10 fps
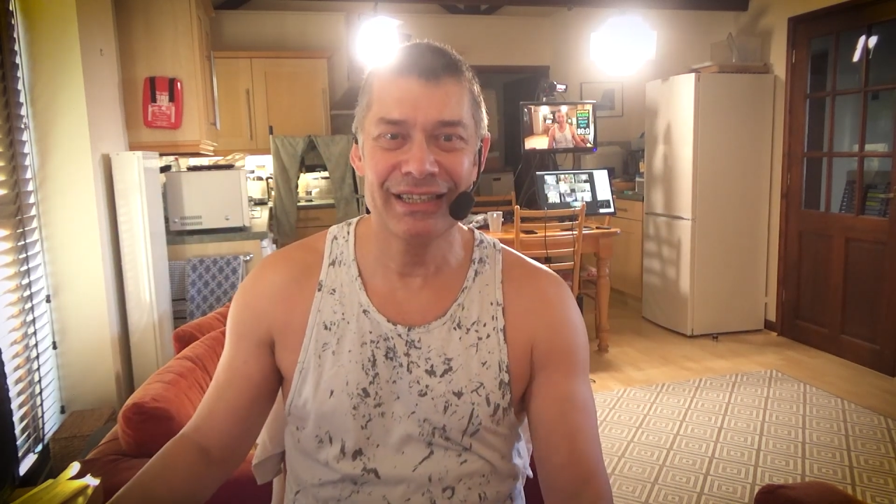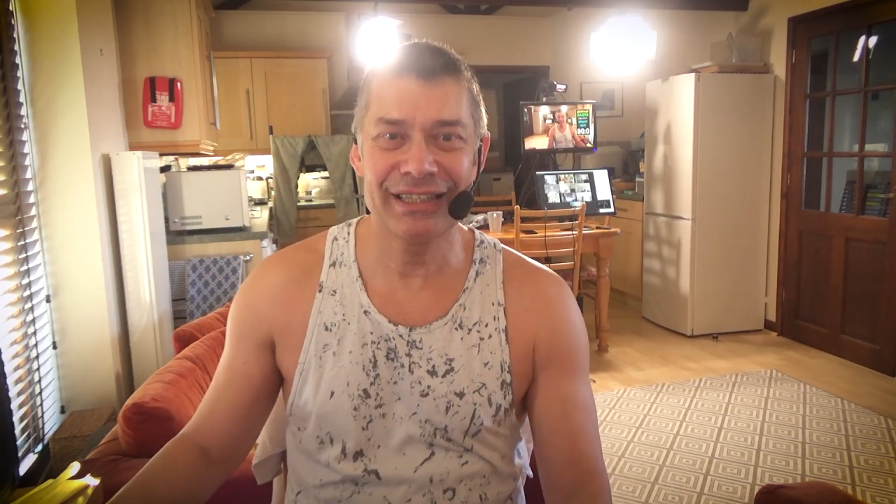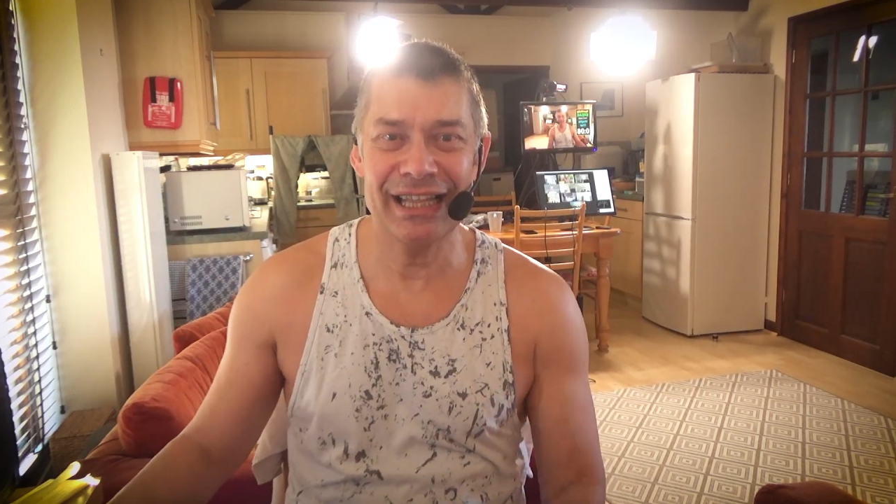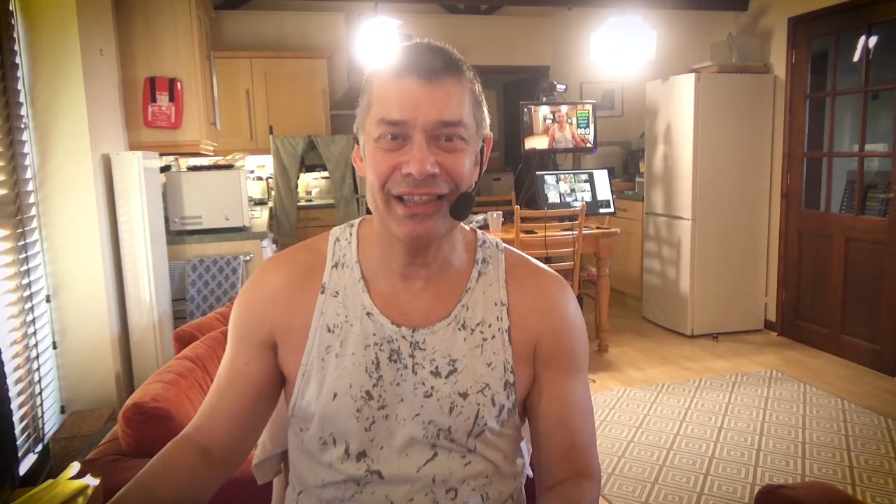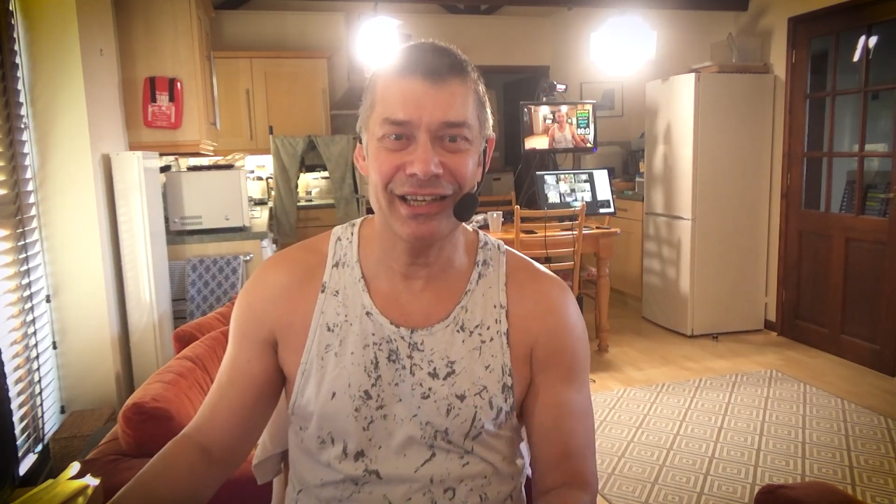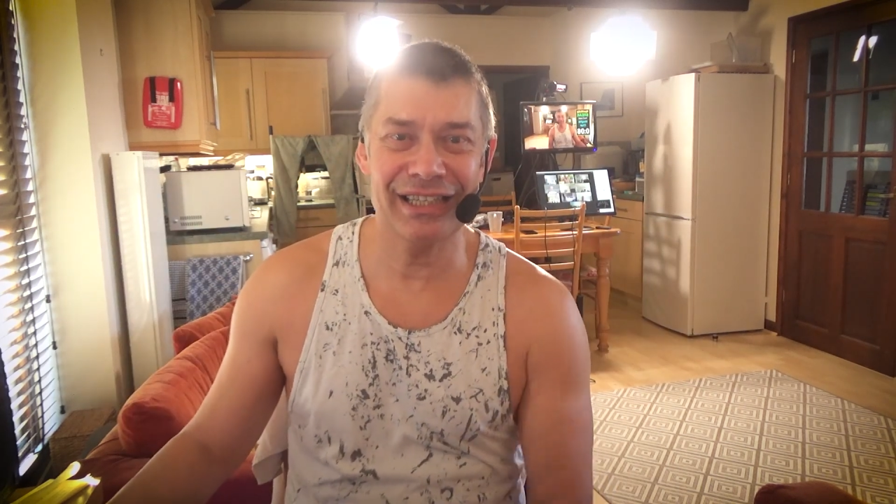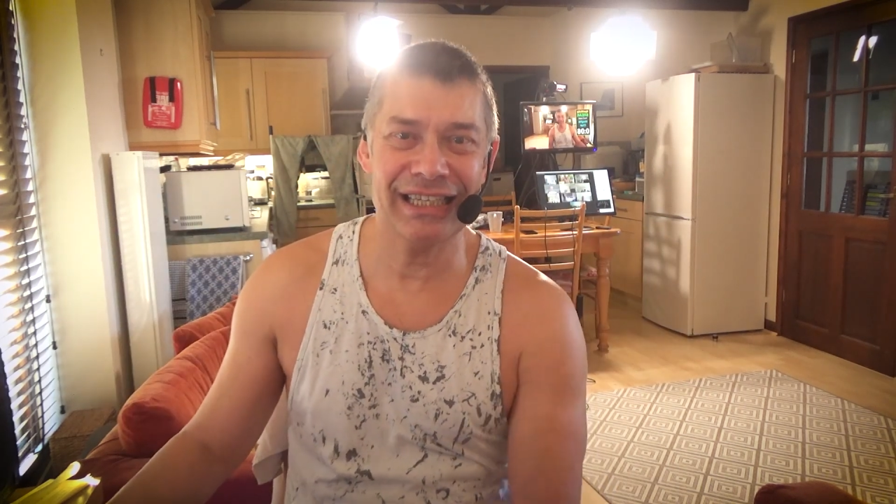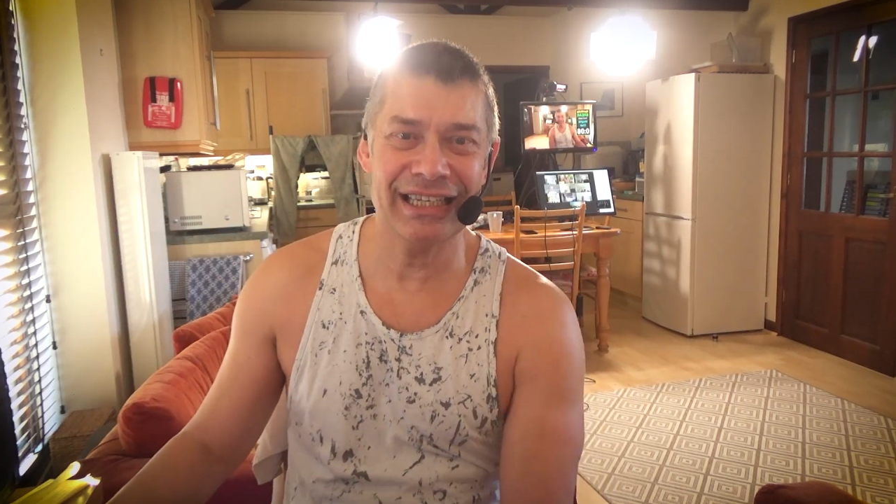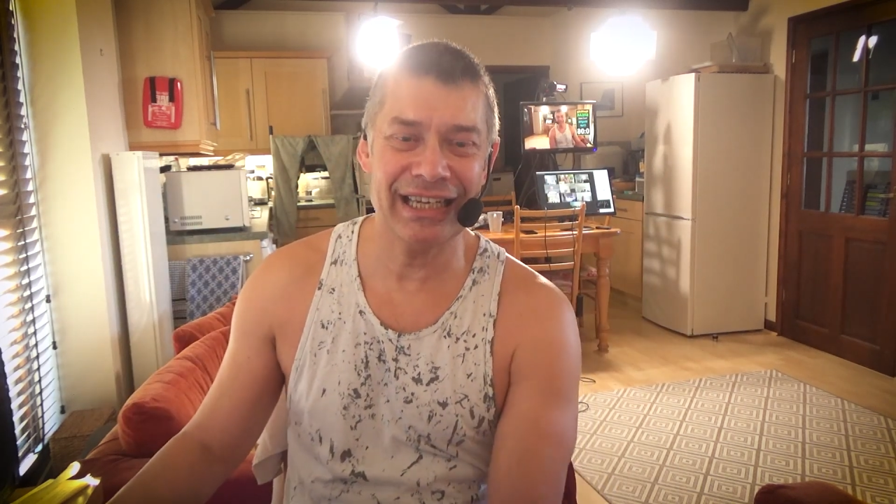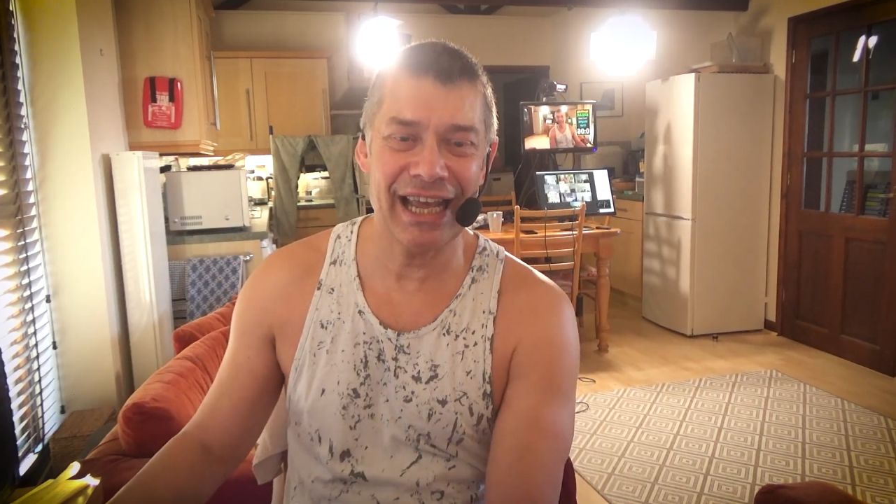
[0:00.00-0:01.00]

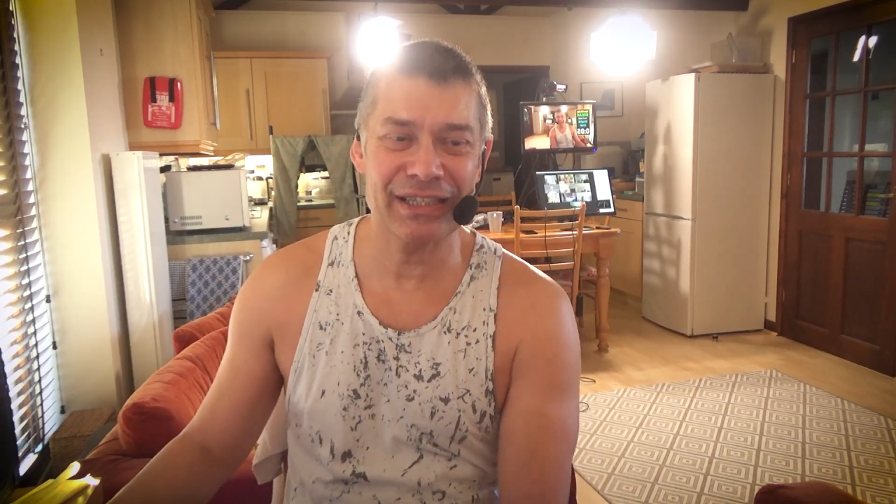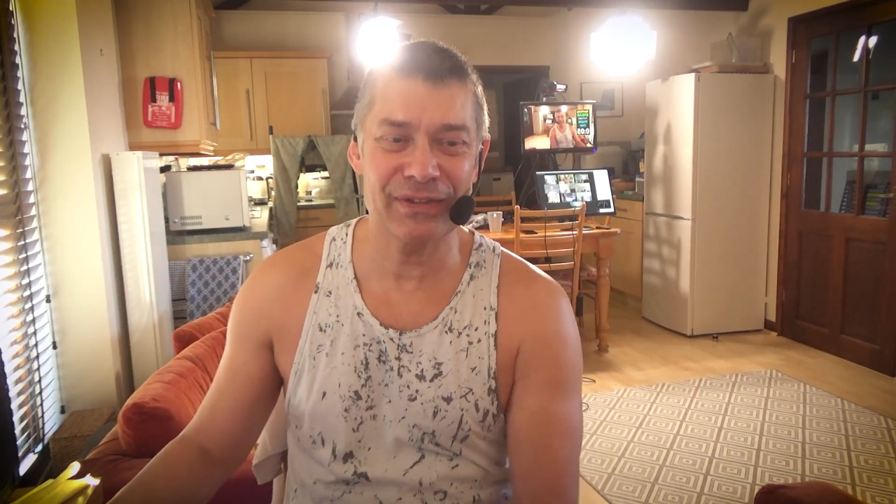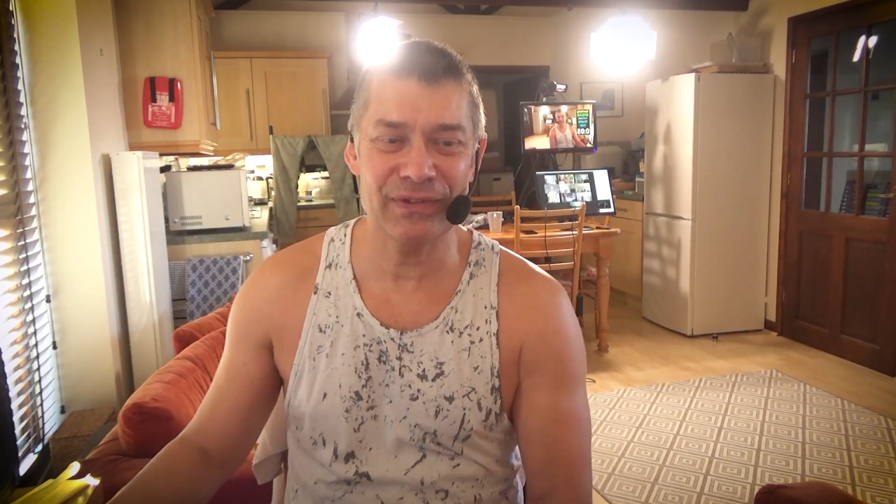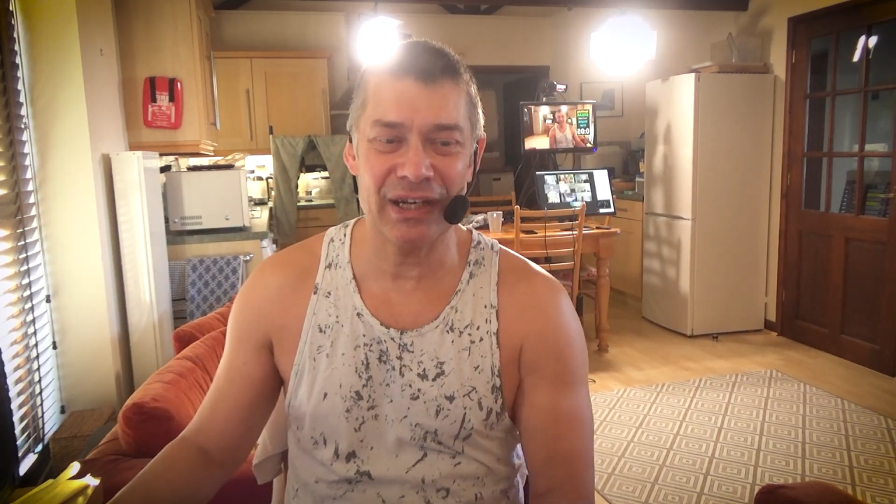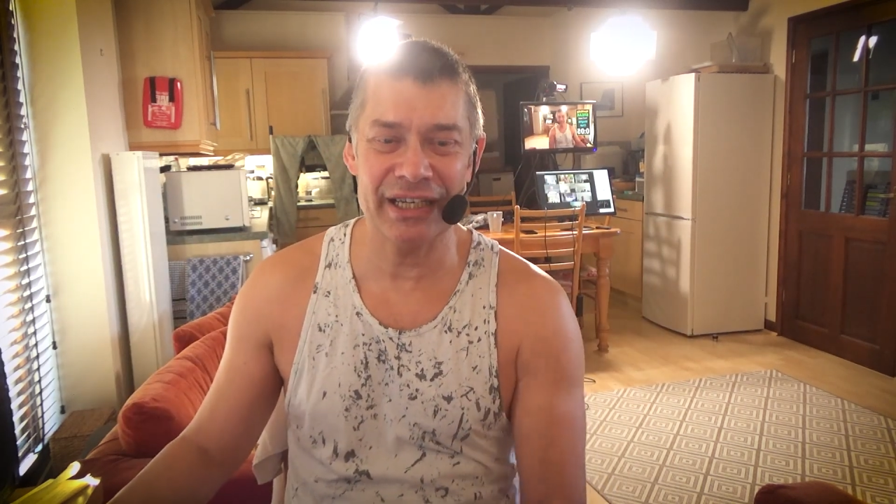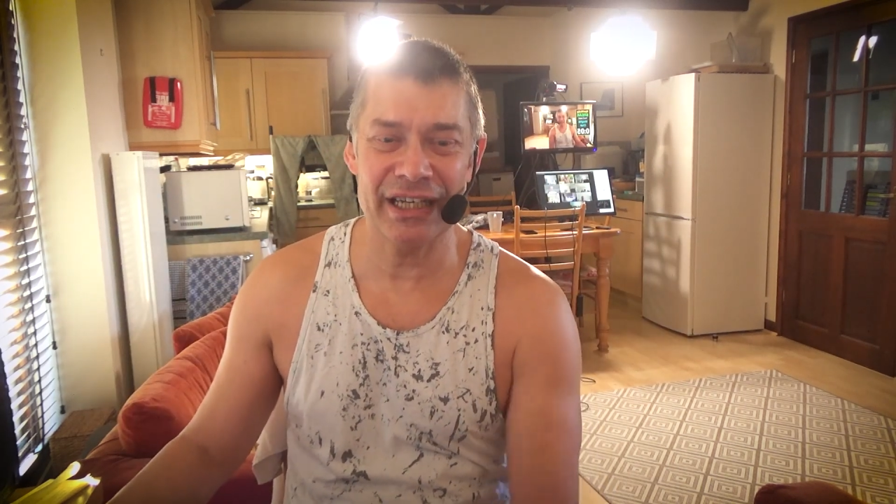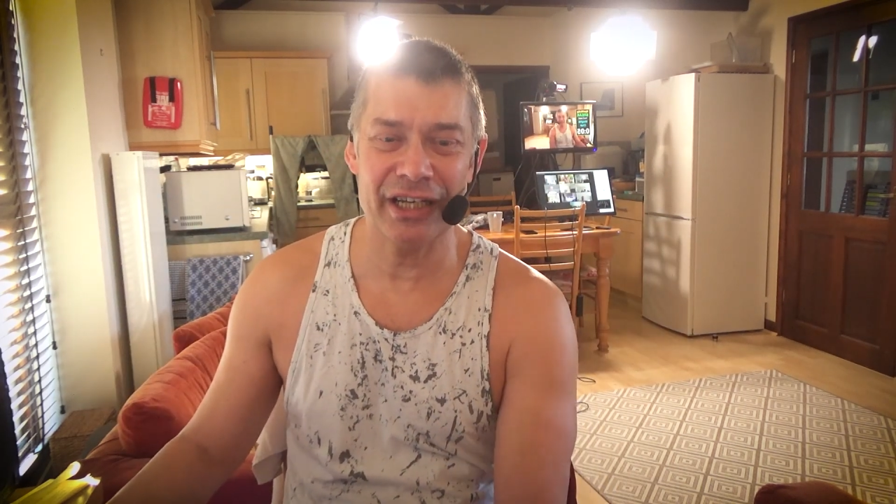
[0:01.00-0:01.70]
10:30 next Friday.